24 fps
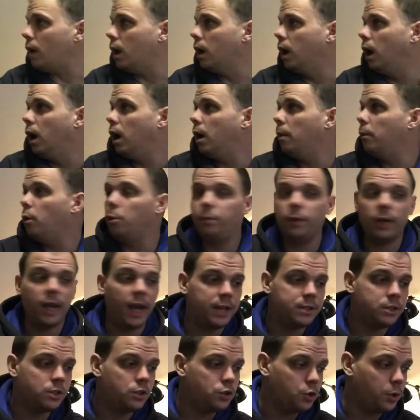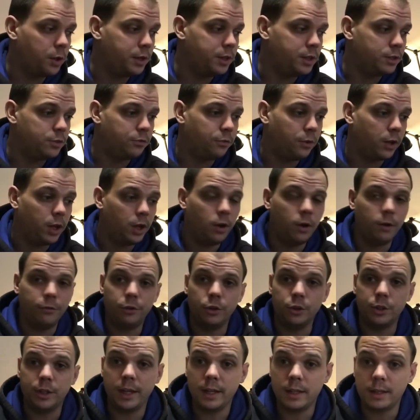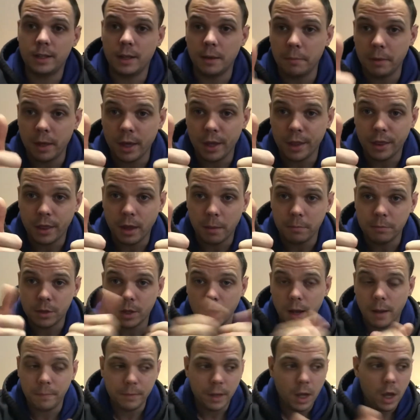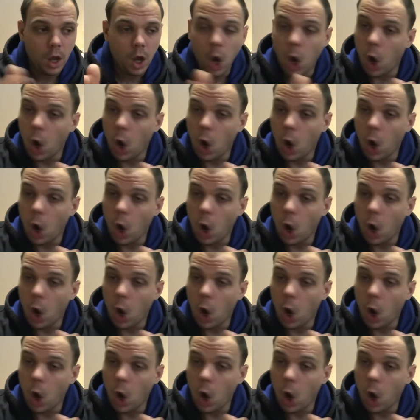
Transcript: hope you guys enjoyed this video. If you did, give me a thumbs up.